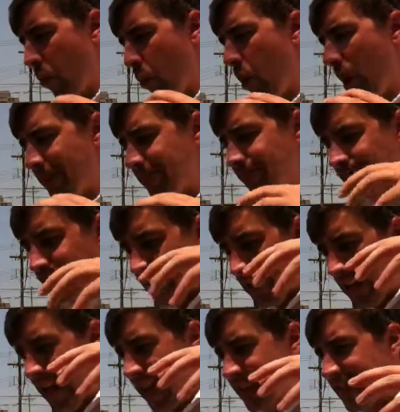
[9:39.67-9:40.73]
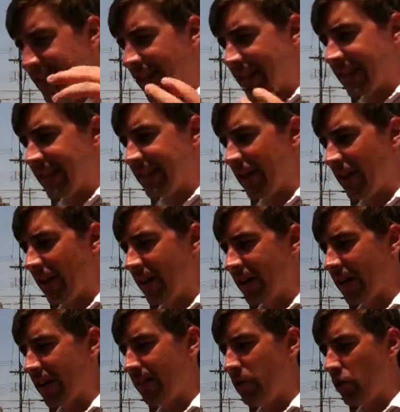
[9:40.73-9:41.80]
what is necessary to
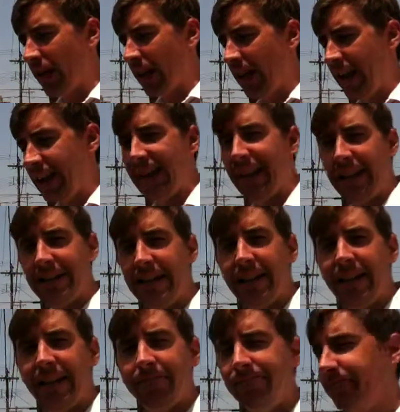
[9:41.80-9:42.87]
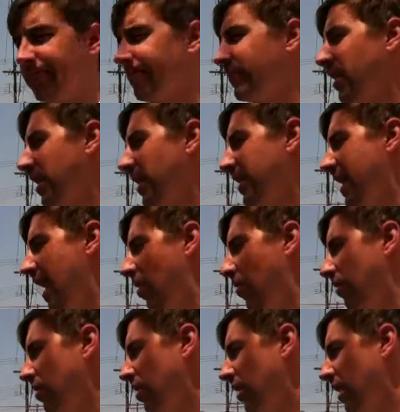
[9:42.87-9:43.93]
communicate an idea. Now,
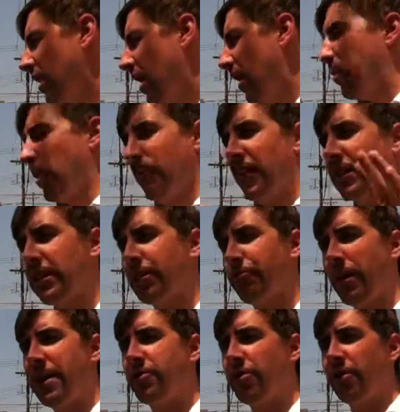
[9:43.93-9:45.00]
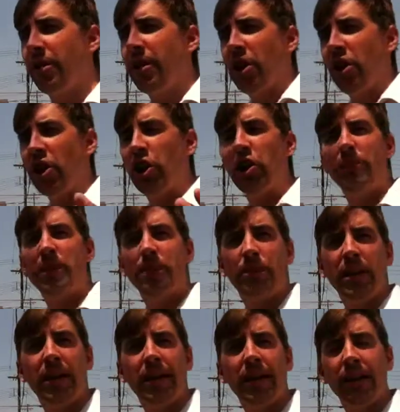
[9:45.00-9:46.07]
a perfectly rendered human
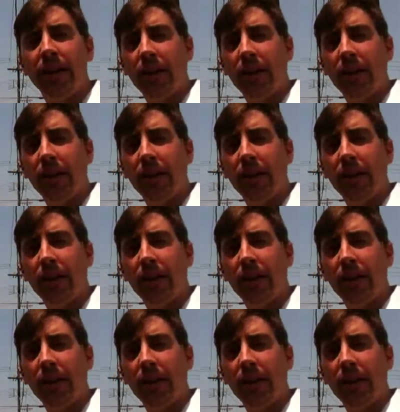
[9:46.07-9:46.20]
being